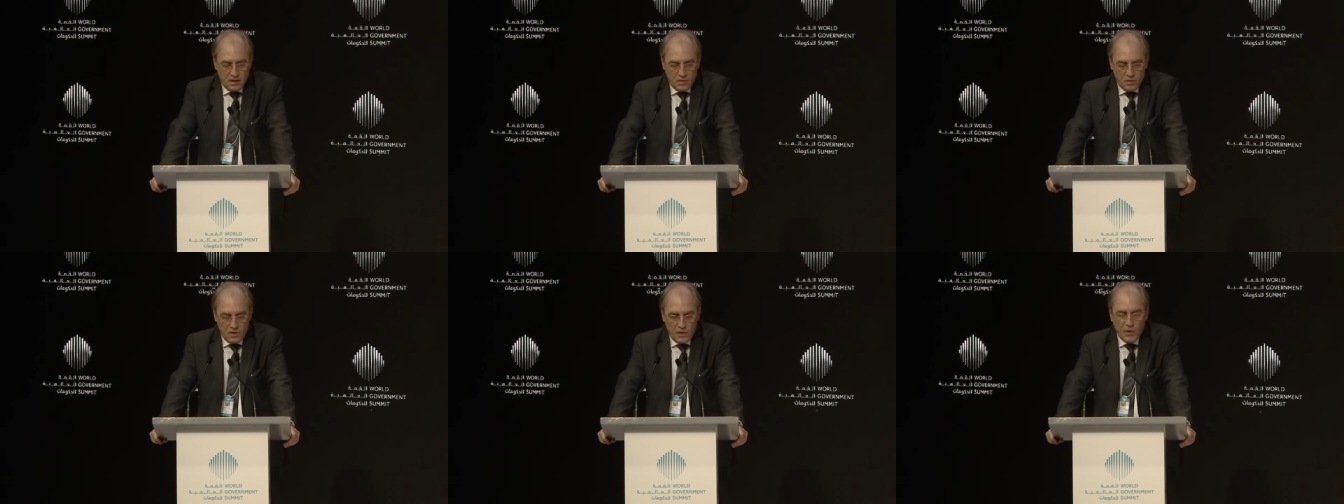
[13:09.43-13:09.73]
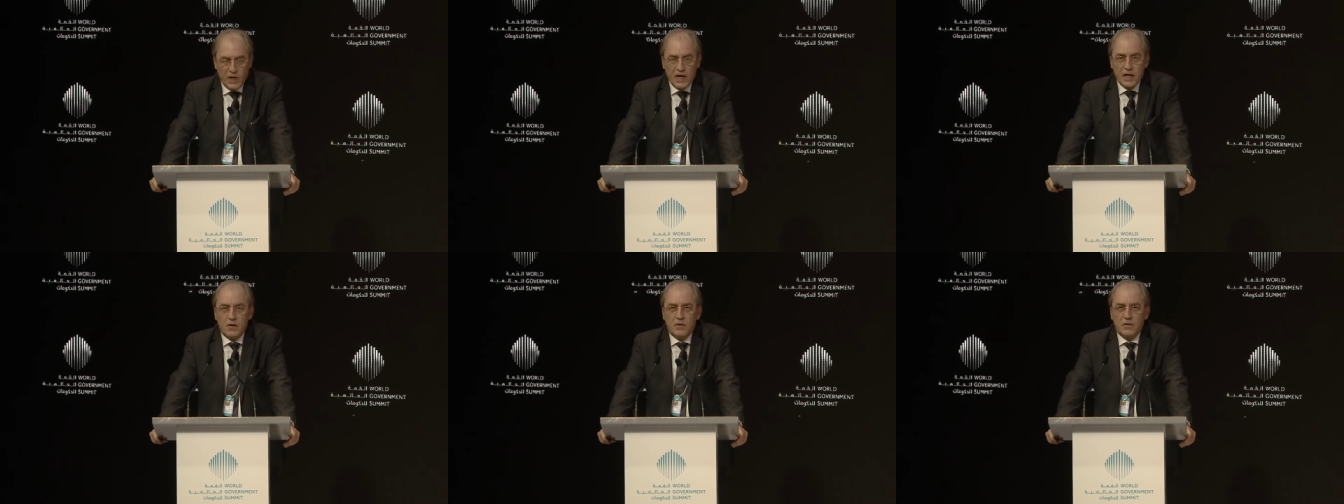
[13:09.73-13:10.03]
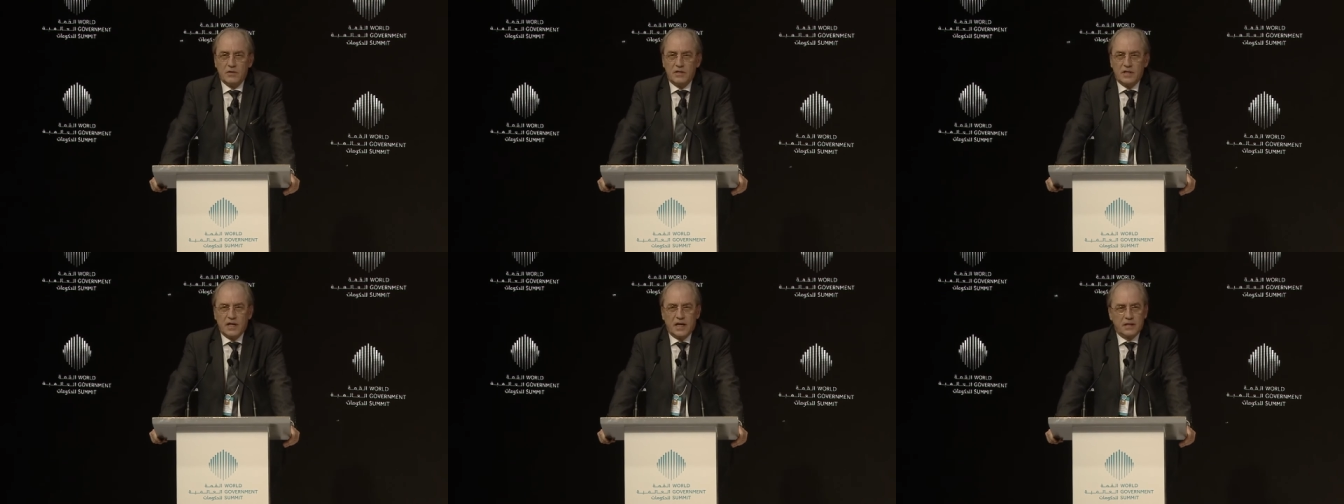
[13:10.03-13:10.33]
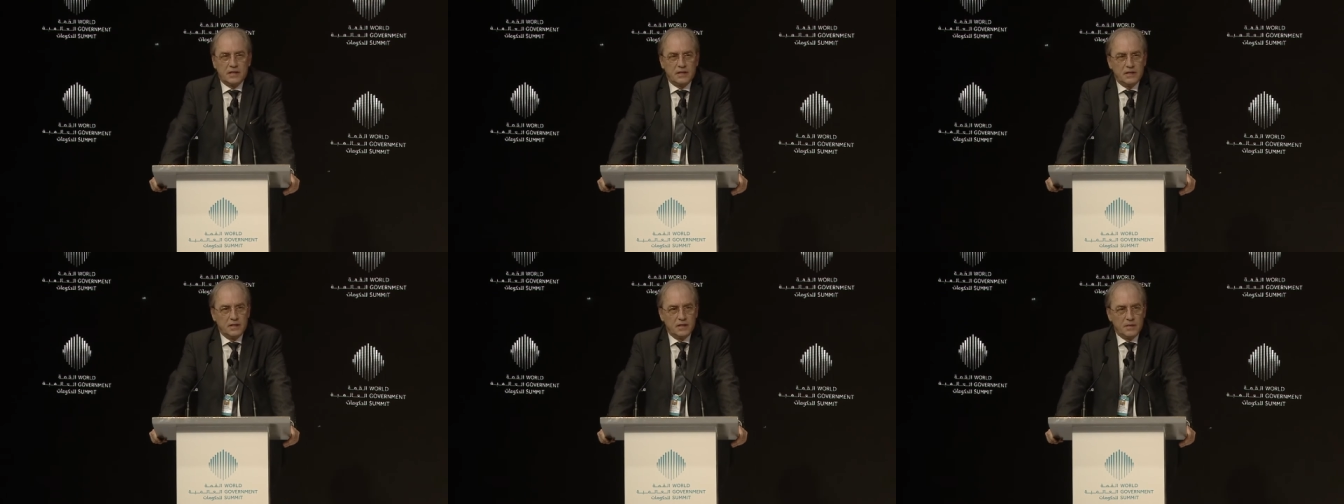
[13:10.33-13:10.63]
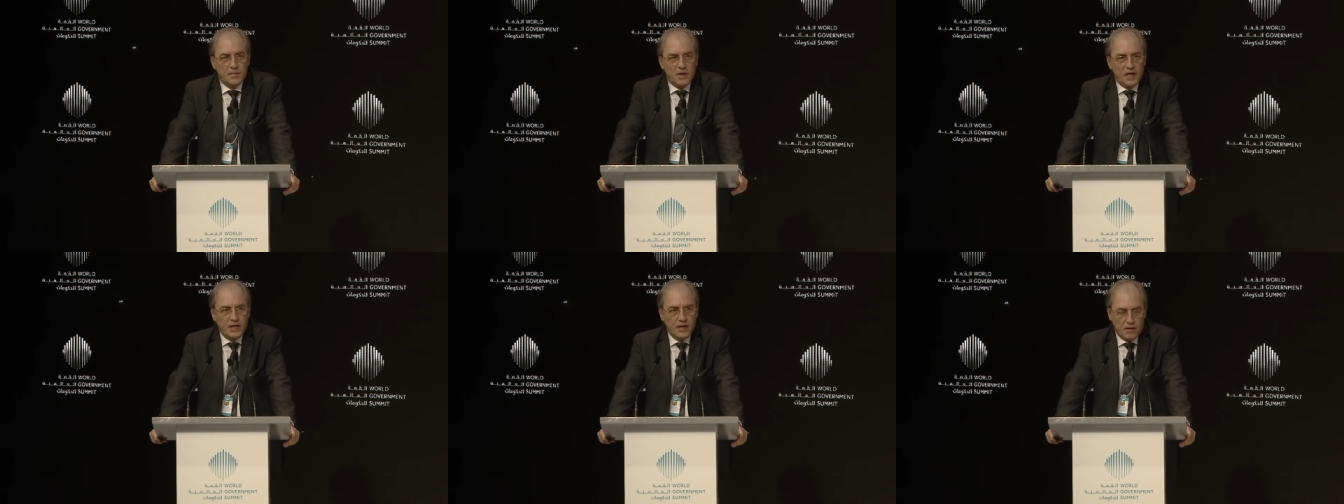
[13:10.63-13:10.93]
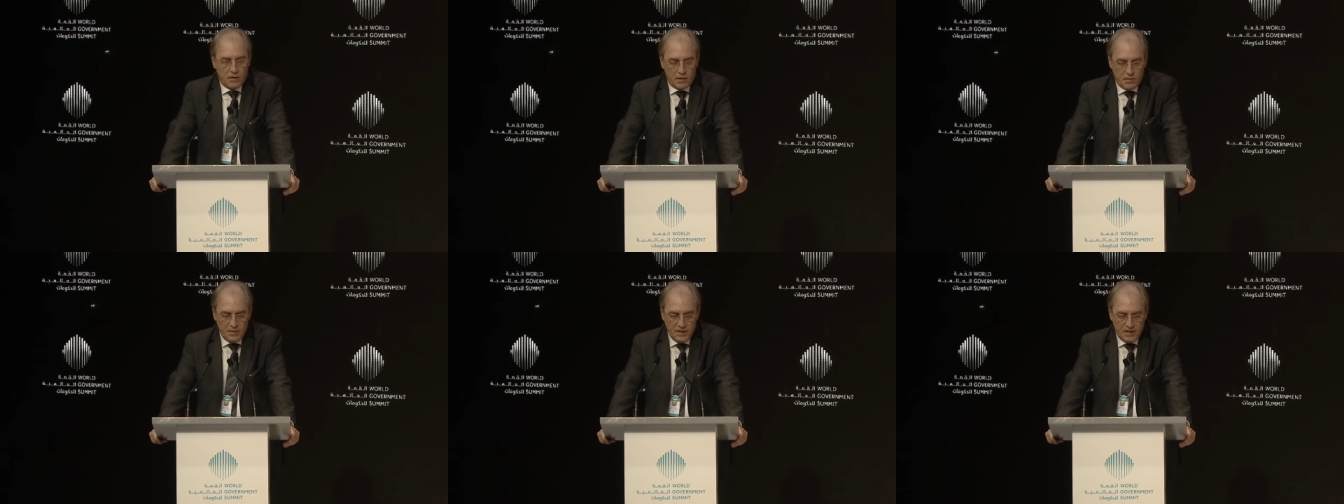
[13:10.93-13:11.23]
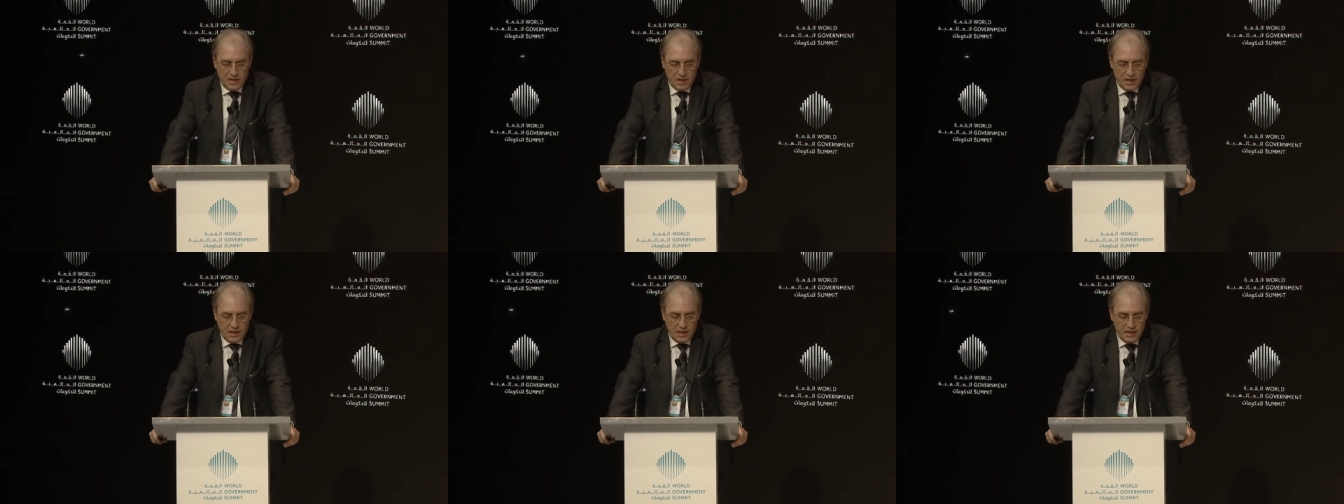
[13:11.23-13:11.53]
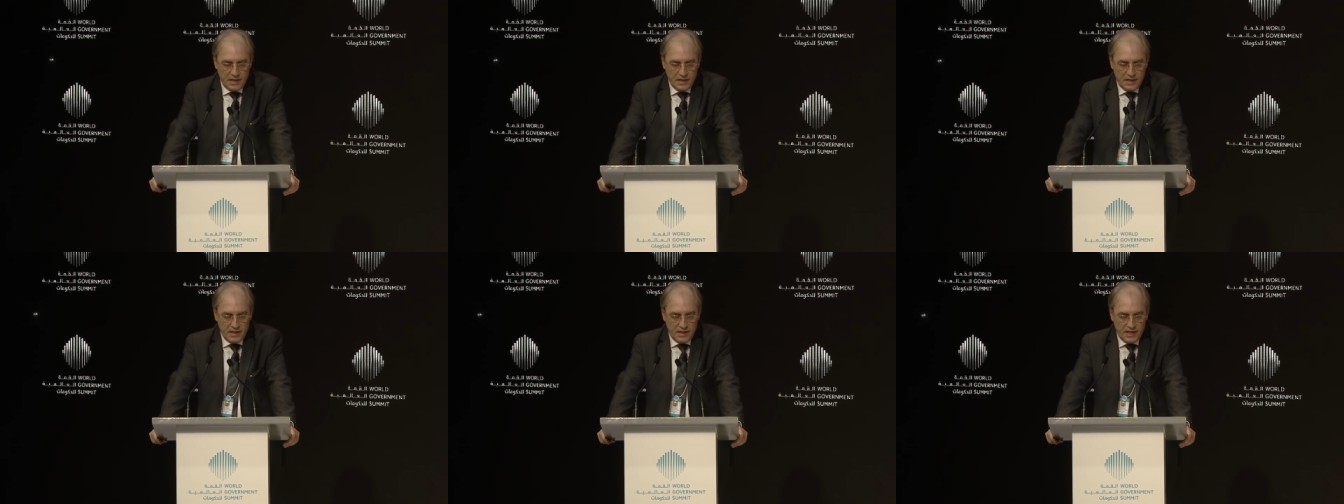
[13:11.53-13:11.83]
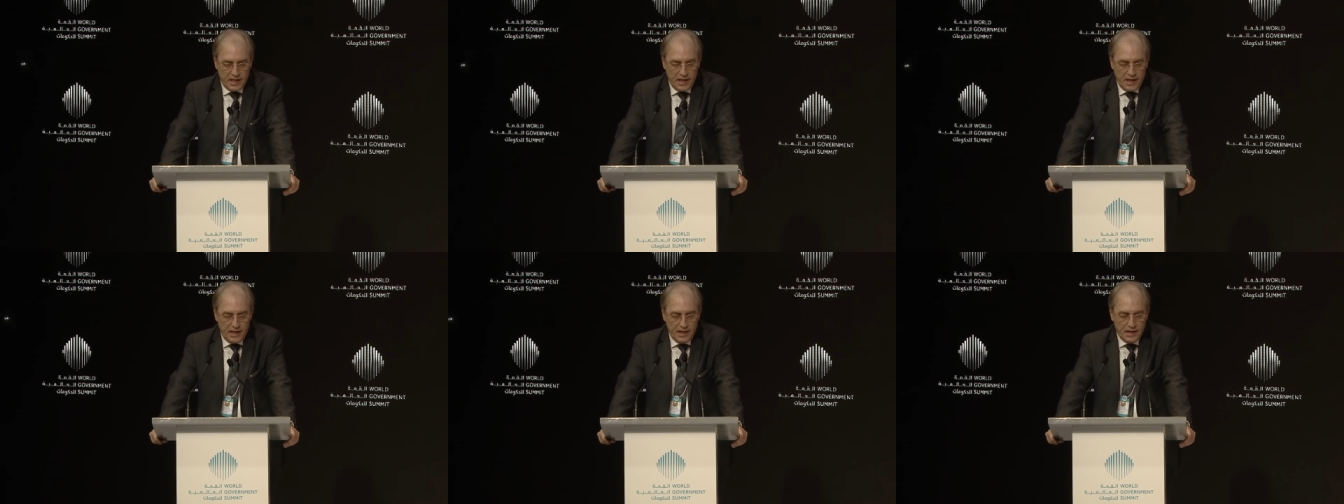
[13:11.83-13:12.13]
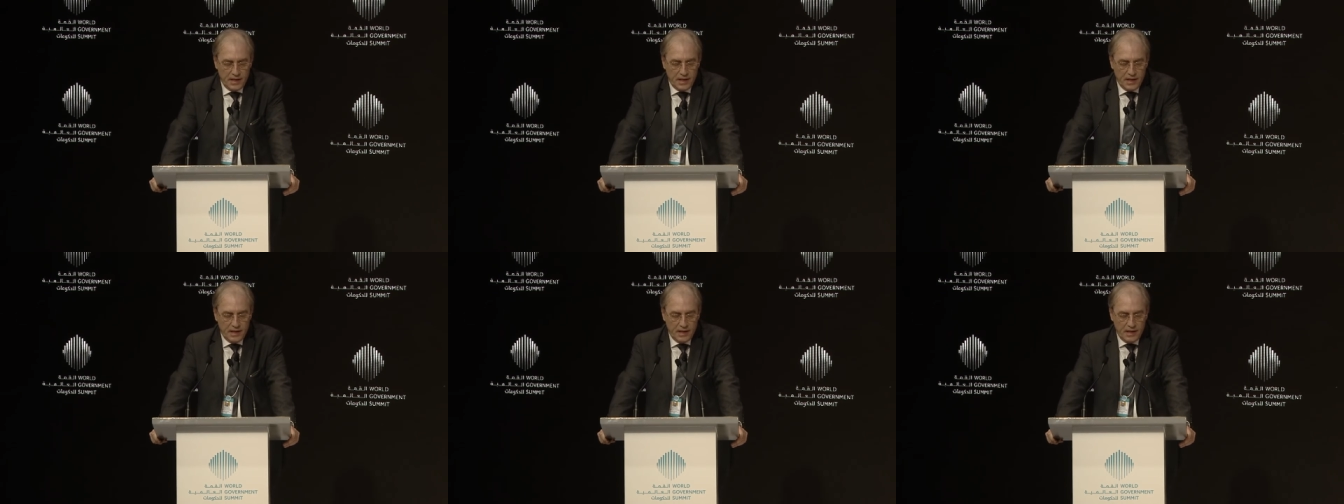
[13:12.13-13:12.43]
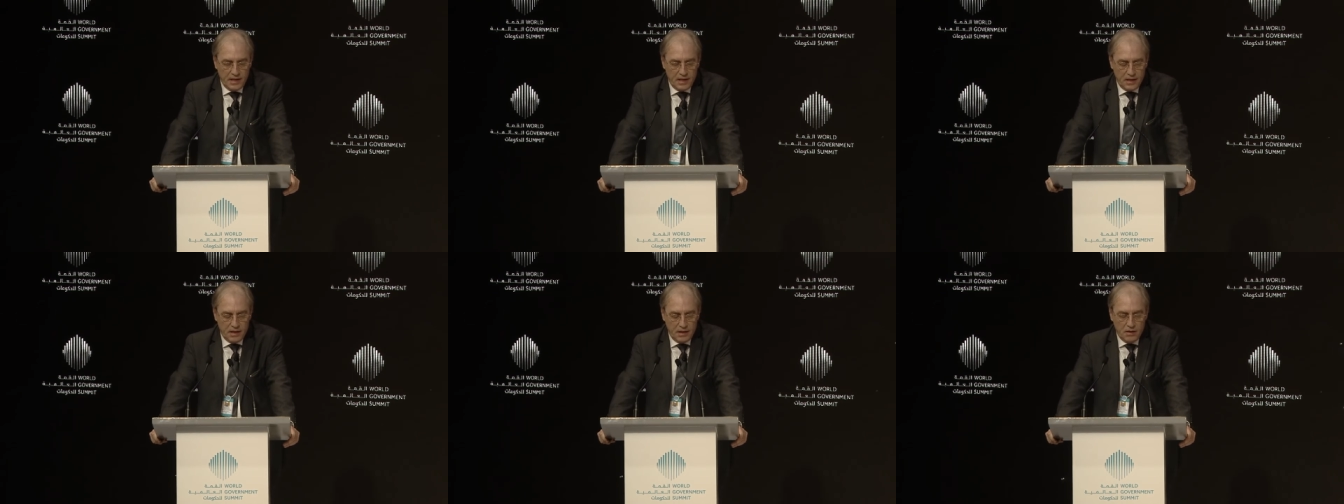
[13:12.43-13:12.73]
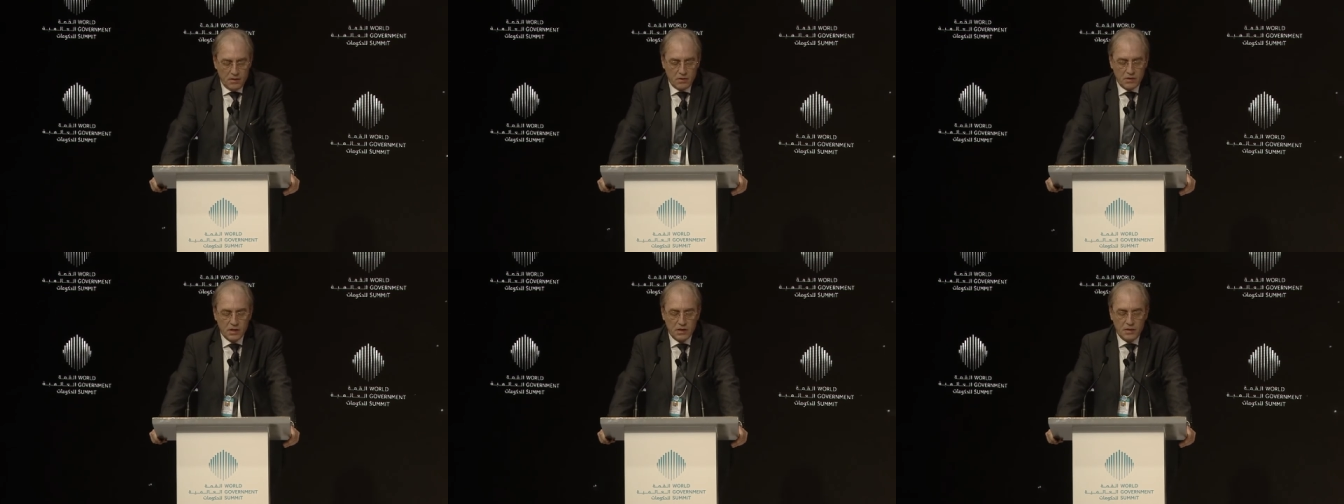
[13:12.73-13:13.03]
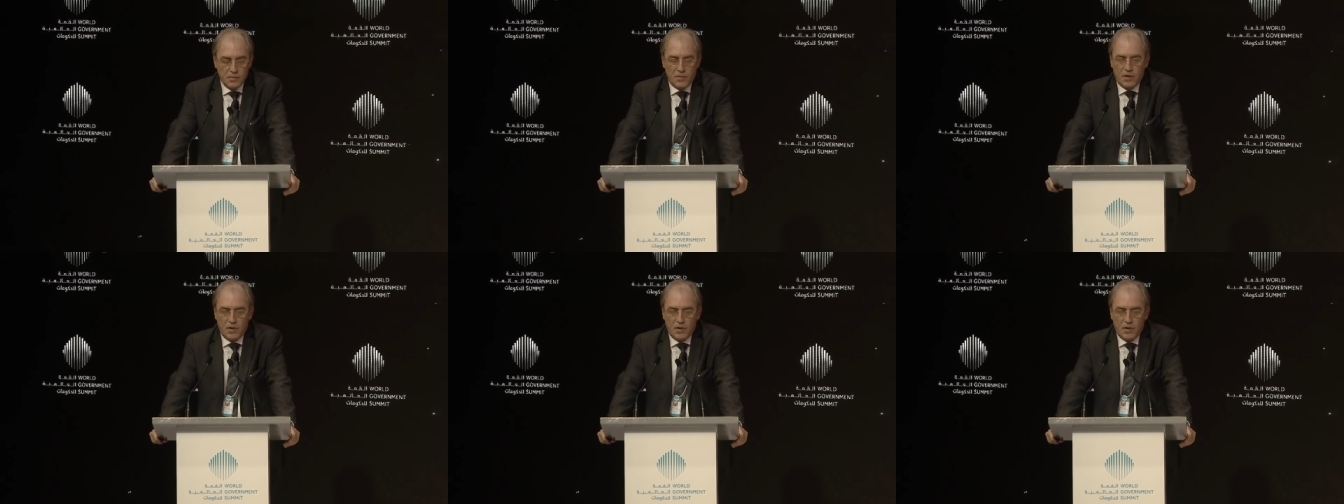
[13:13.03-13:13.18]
We were contacted by Orbital ATK and Lockheed